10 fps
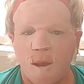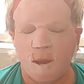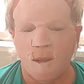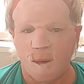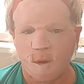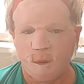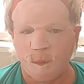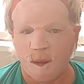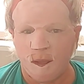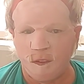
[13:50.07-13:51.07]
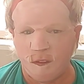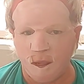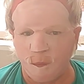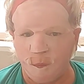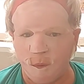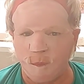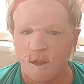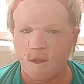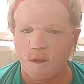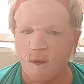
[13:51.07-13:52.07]
And that was when I stayed with
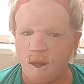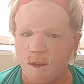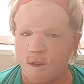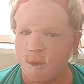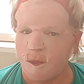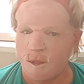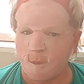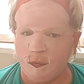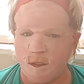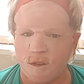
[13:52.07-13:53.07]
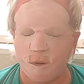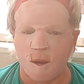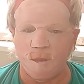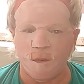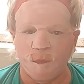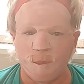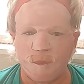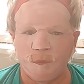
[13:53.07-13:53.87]
Mr. Hicks, who was a bus driver.